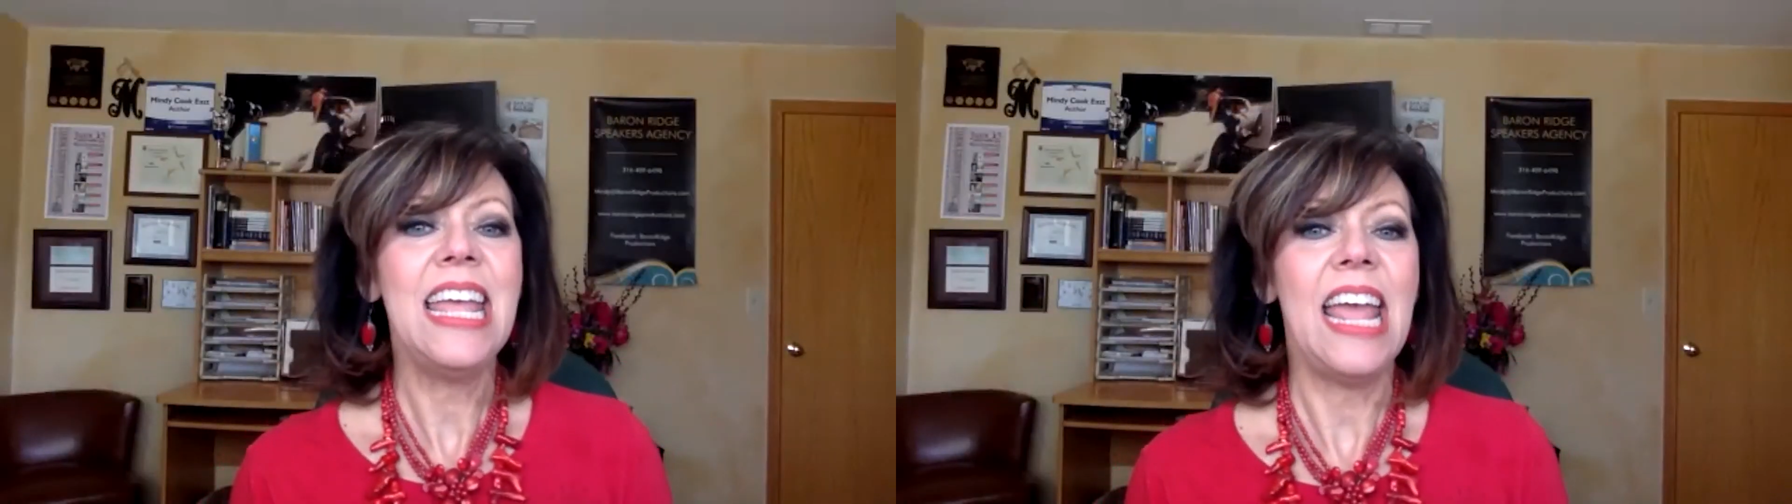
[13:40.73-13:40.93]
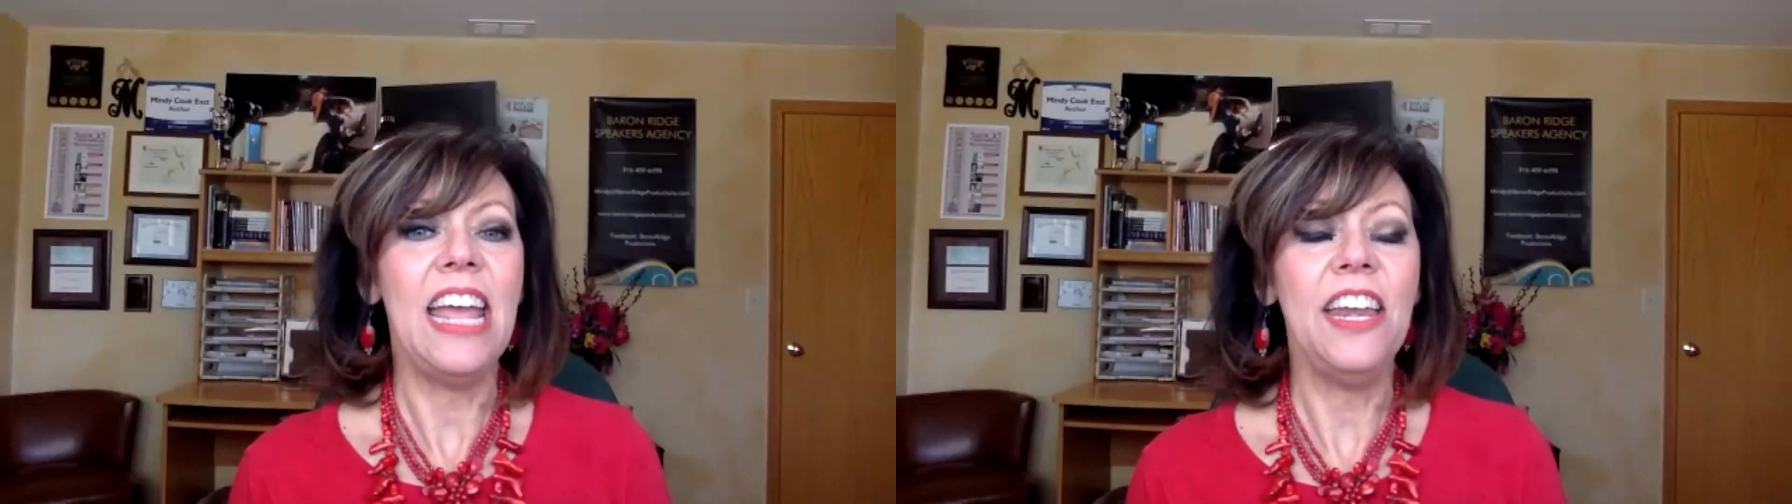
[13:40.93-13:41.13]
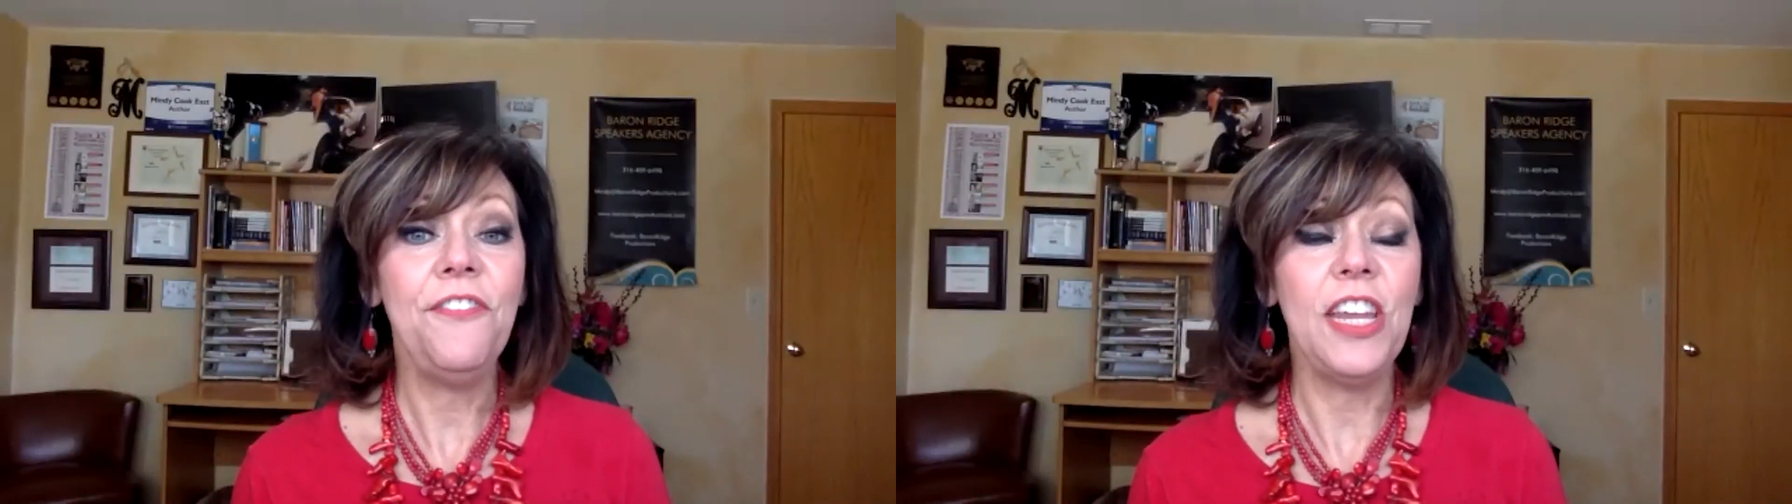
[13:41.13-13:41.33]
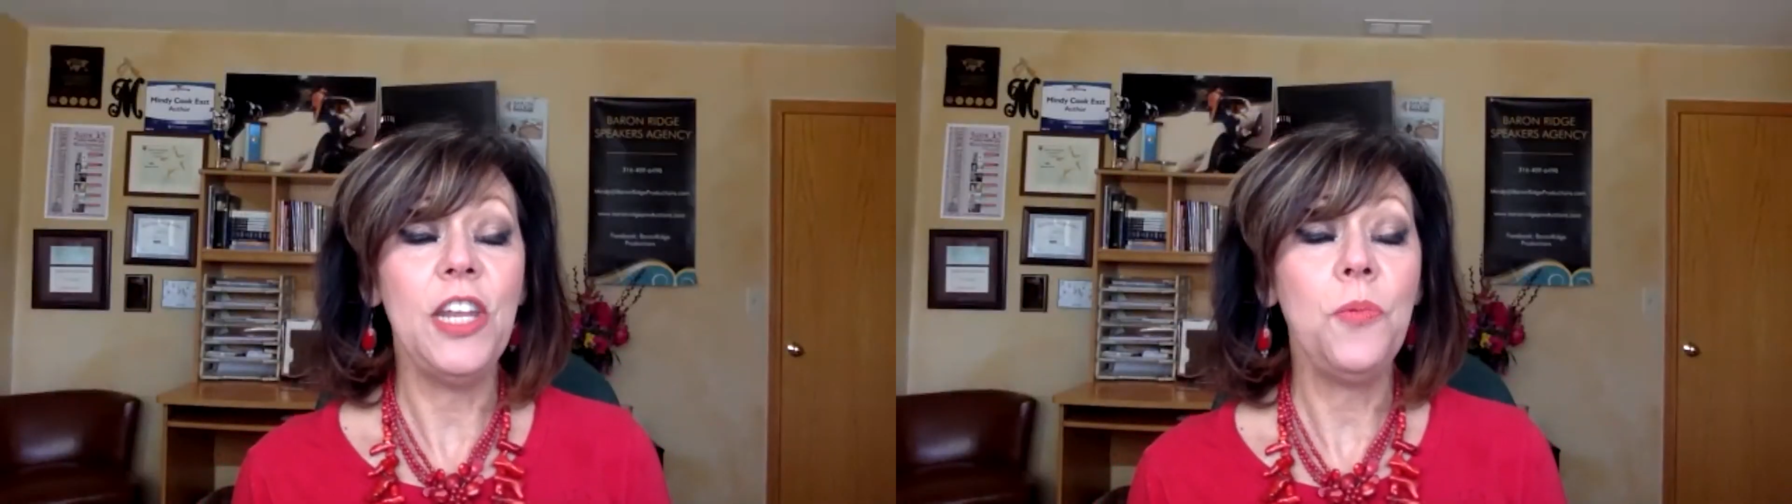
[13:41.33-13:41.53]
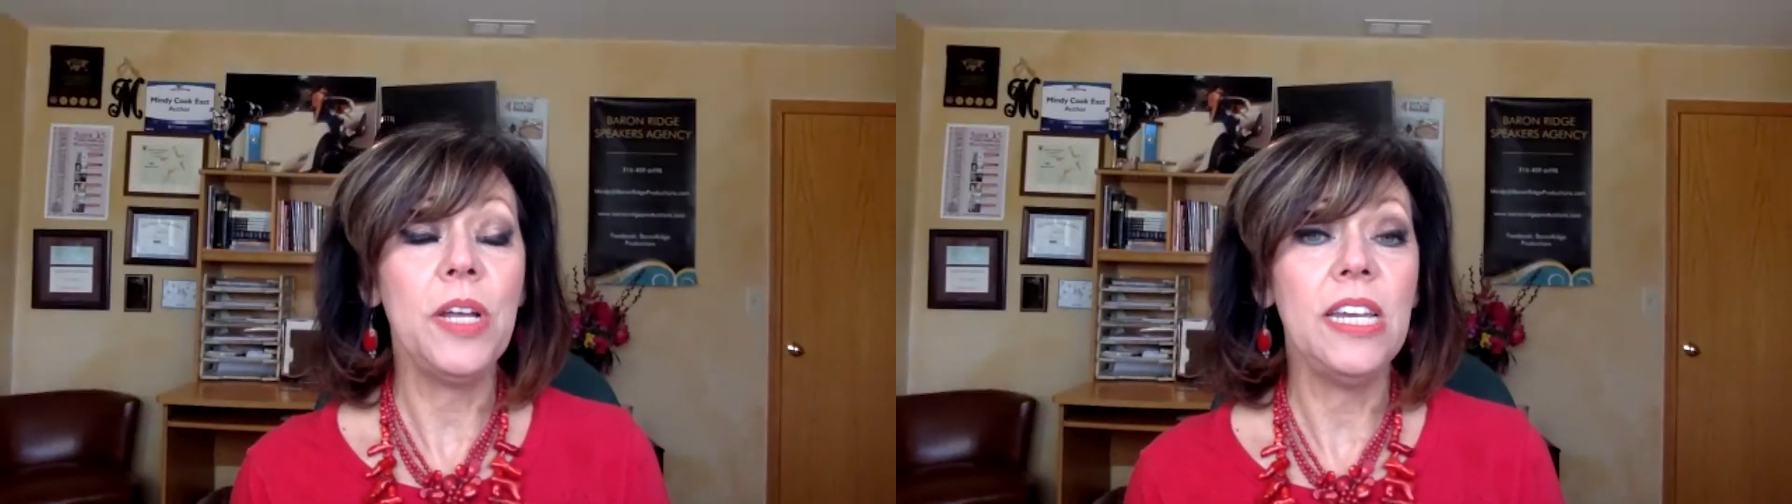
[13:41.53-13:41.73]
And if
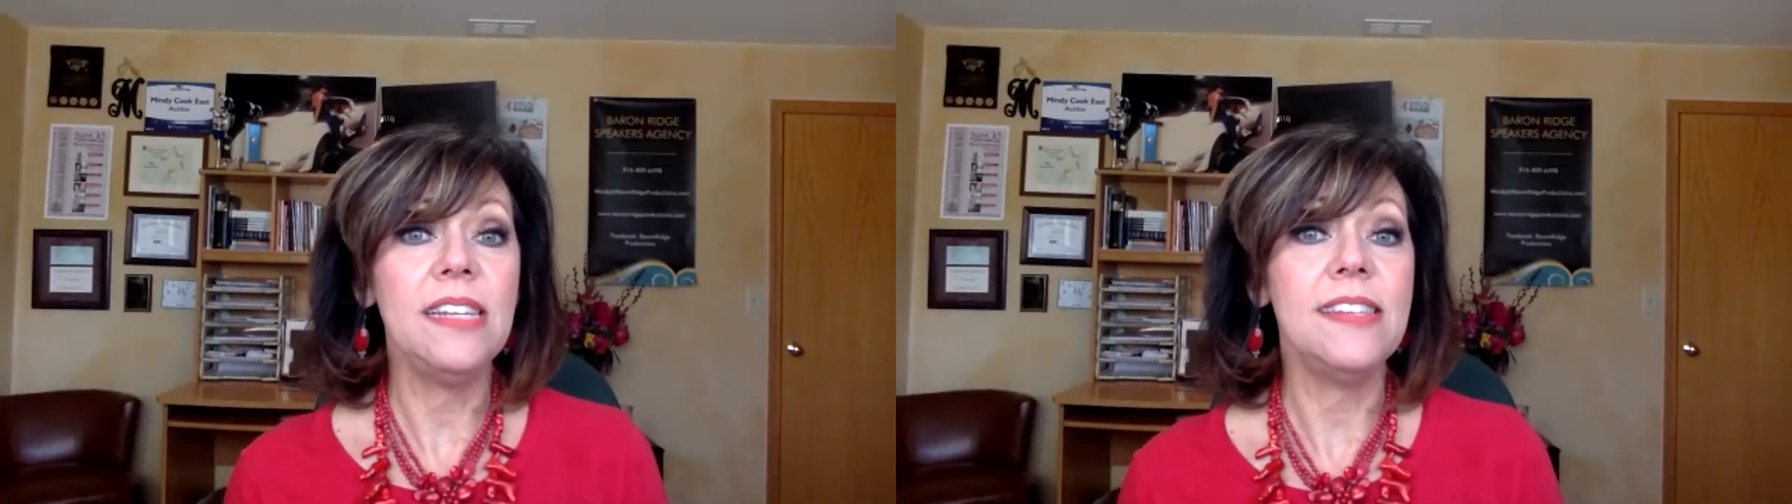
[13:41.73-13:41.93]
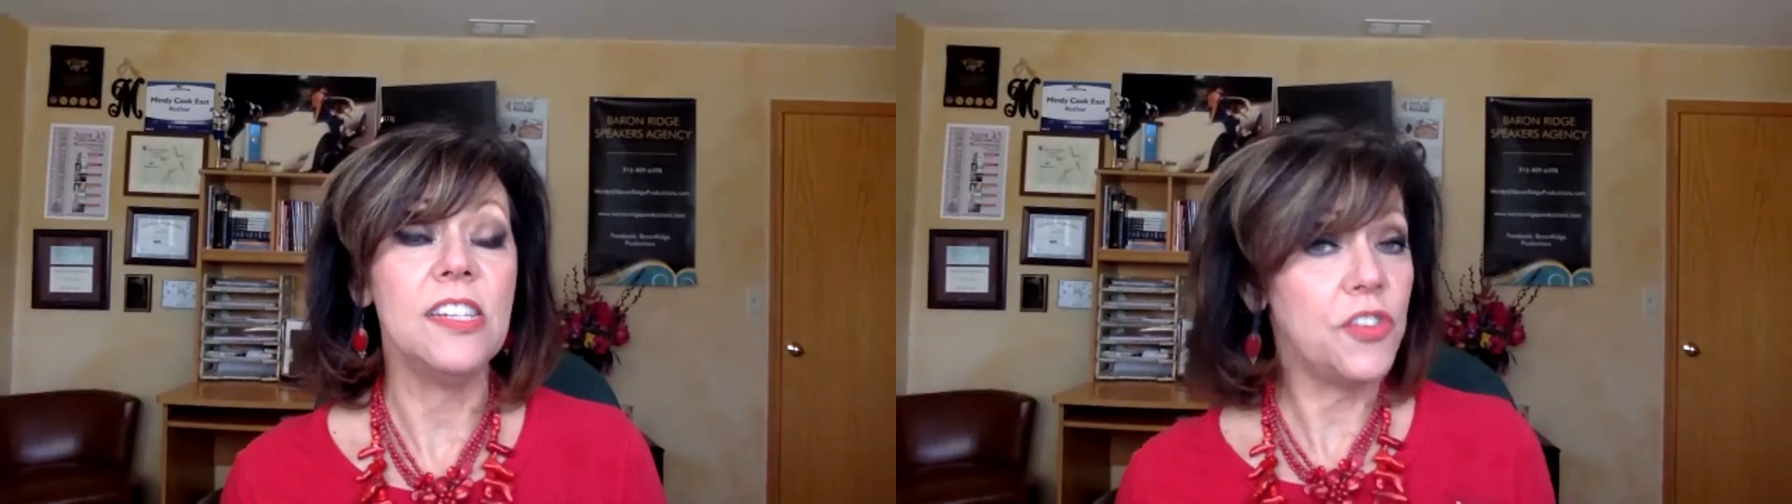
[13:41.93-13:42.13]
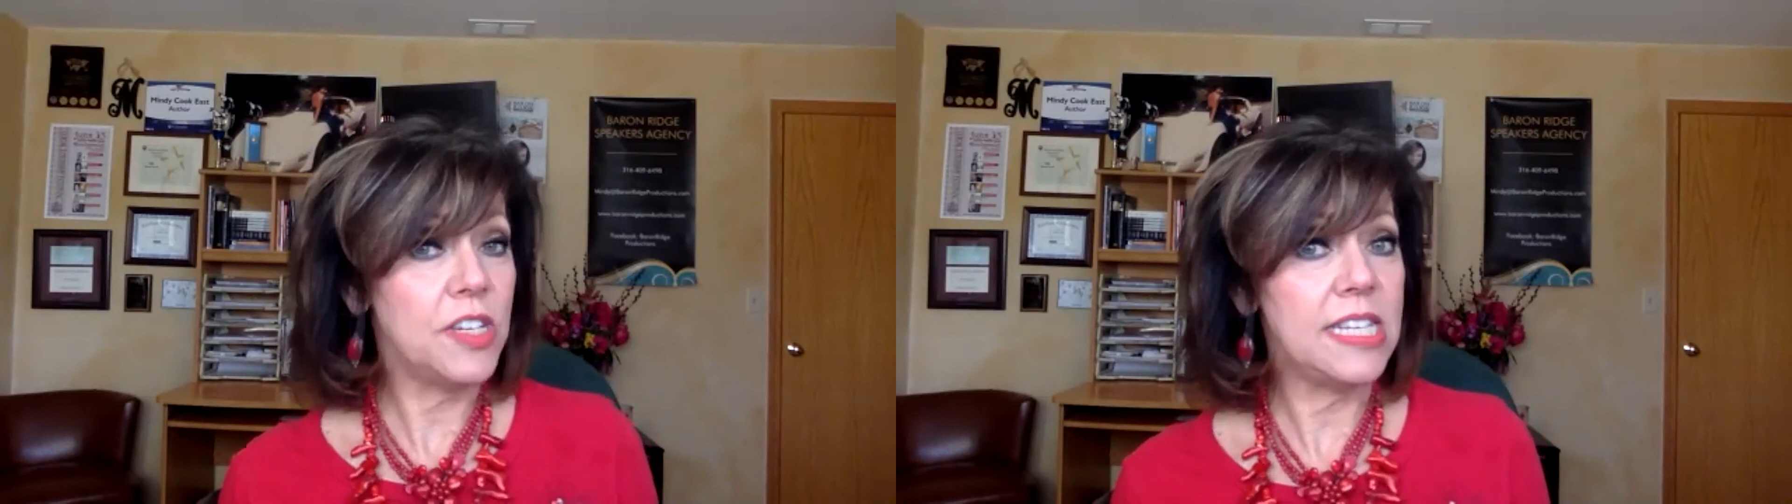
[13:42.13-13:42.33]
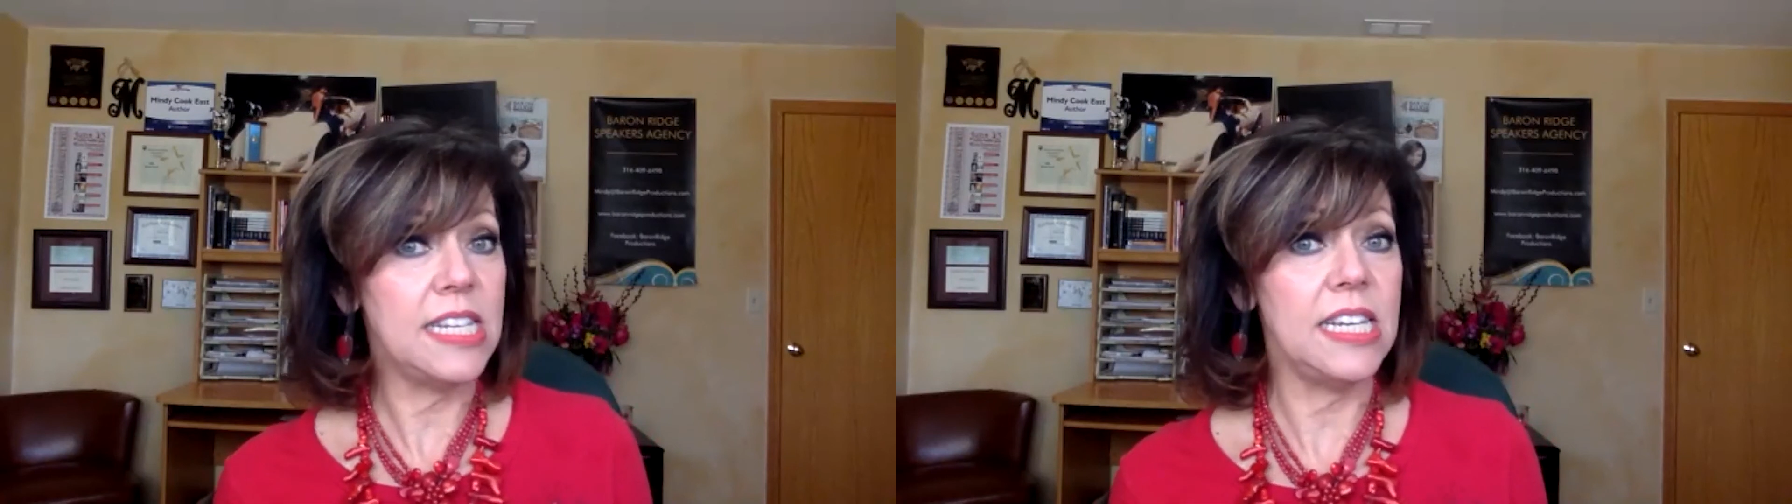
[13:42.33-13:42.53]
anyone is interested